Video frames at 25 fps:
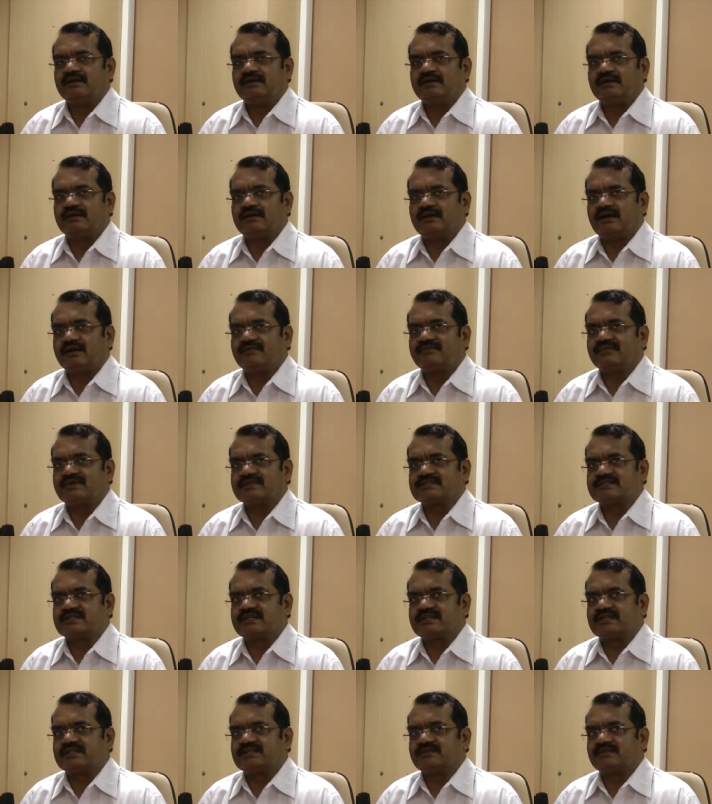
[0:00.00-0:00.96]

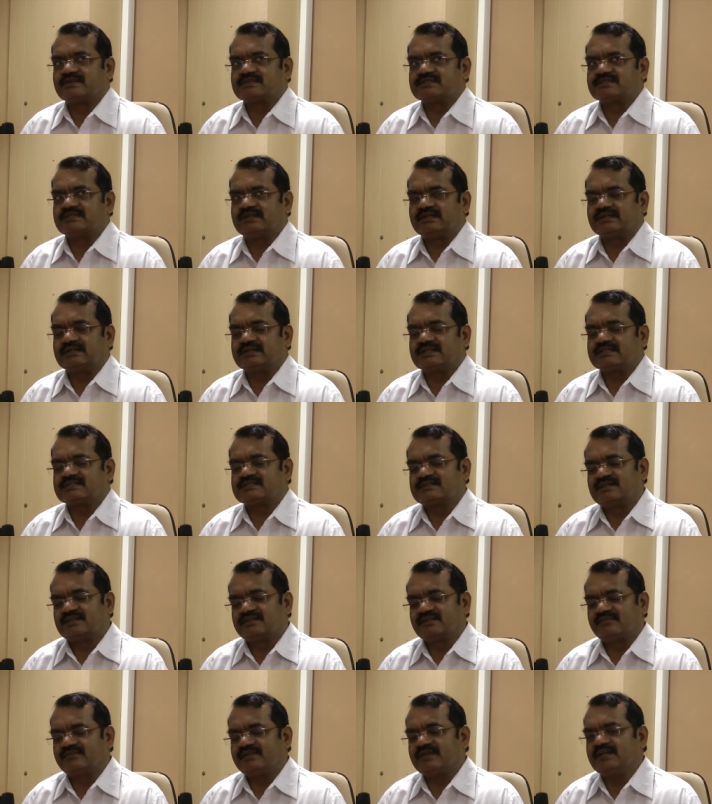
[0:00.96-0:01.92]
unfortunately there was not
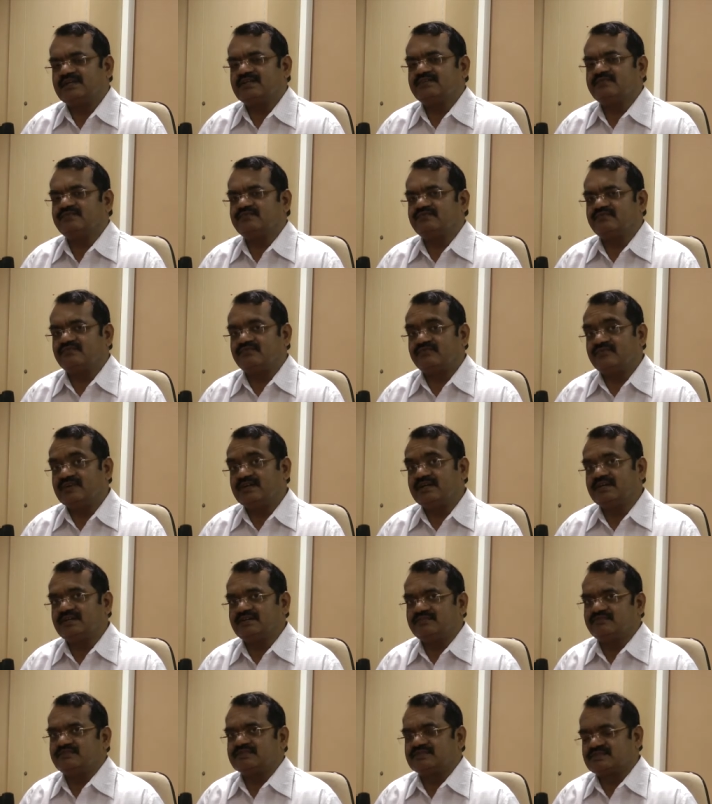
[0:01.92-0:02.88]
tested the way
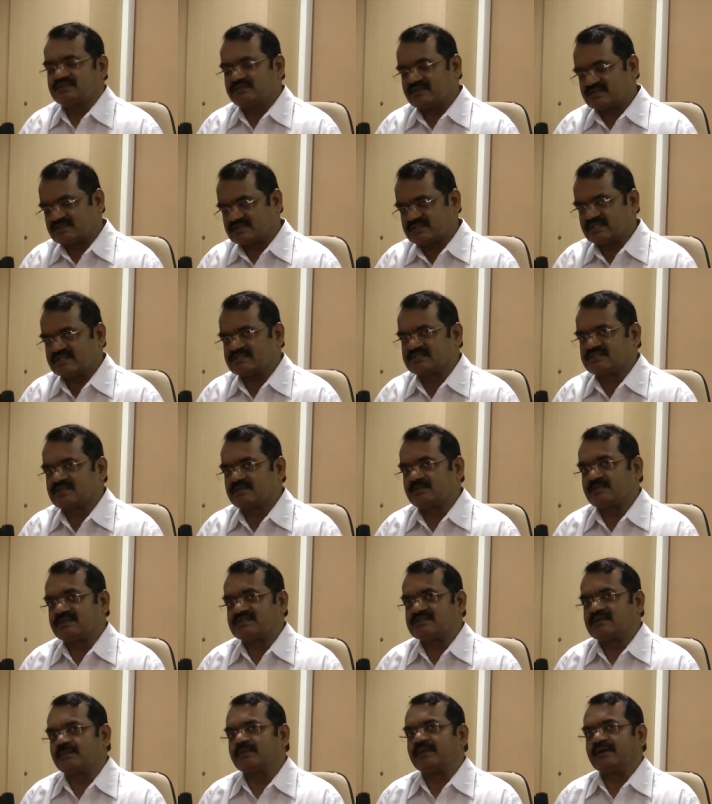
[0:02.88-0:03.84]
in which it was tested,
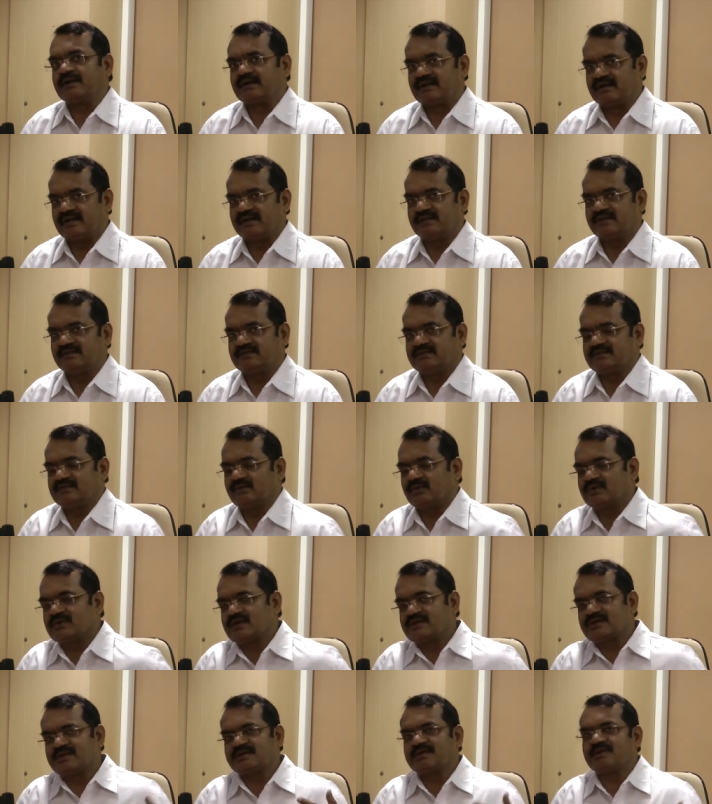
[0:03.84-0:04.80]
but separately. The
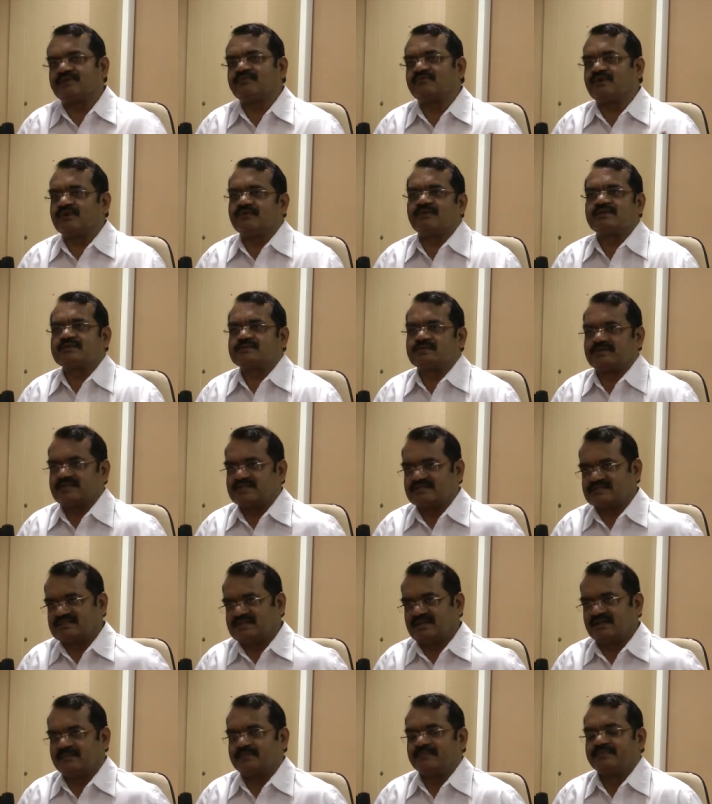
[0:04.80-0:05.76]
one at a time valve was
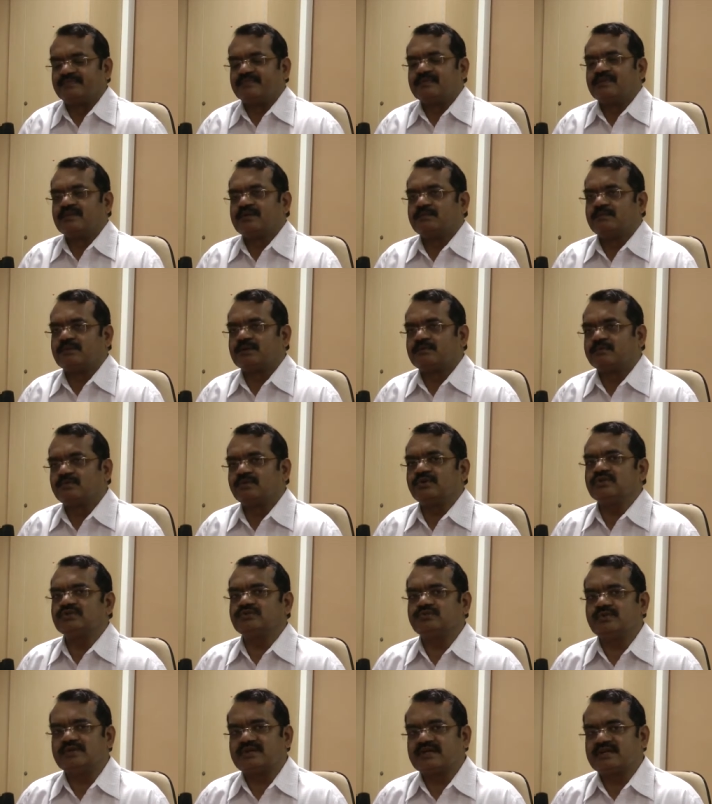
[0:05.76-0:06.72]
tested, but
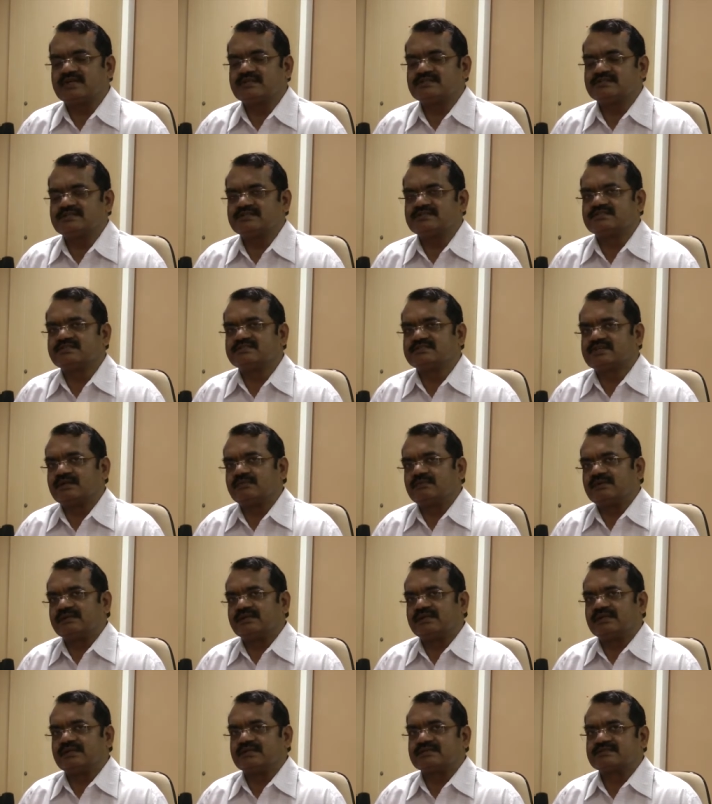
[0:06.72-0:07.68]
both were energizing
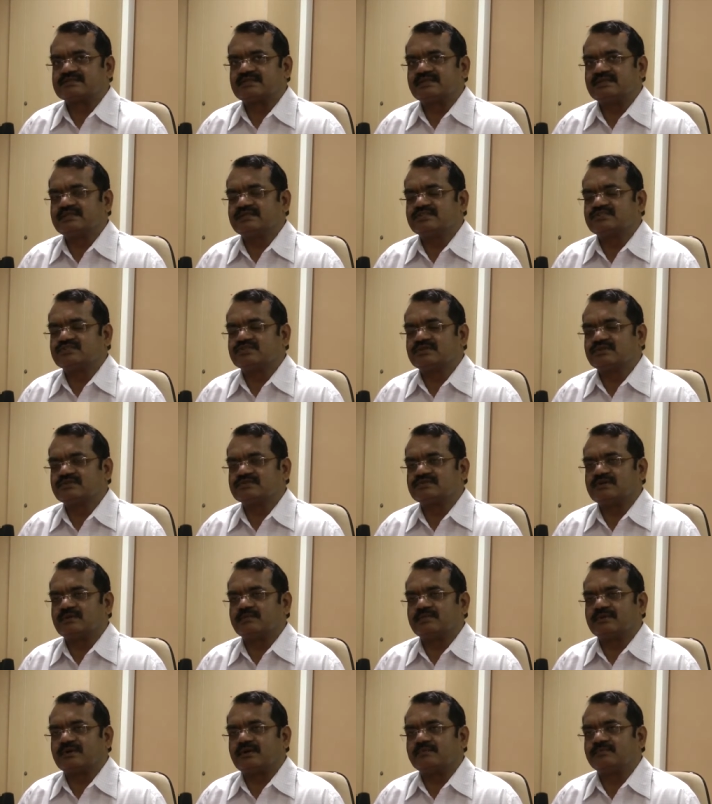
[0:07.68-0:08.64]
simultaneously, each was
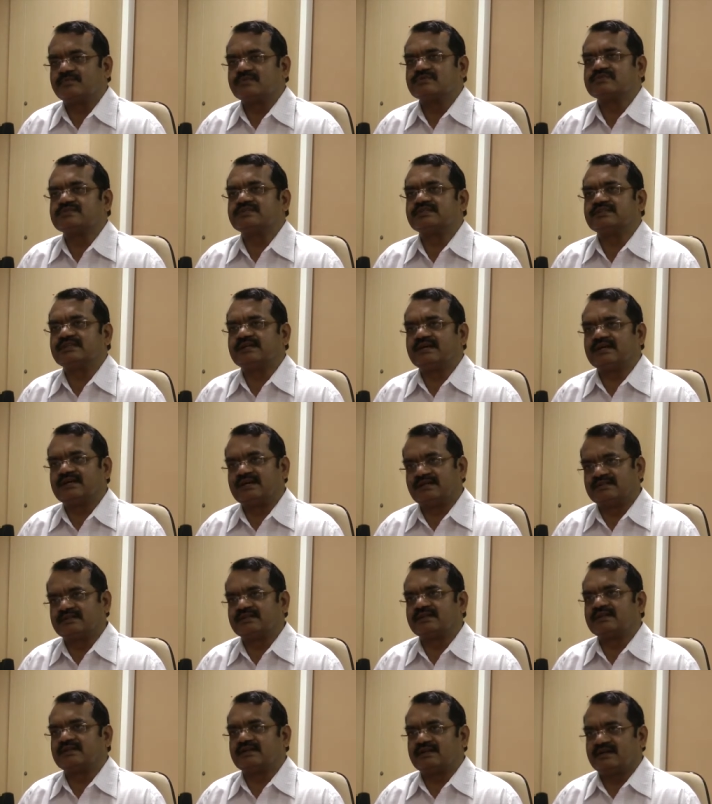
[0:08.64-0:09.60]
opposing the
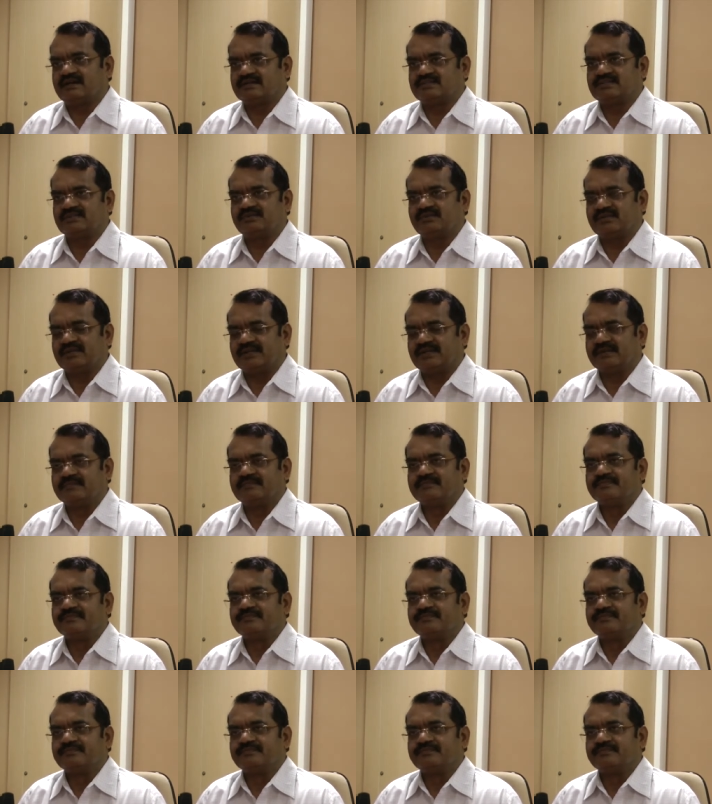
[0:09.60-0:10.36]
other activity.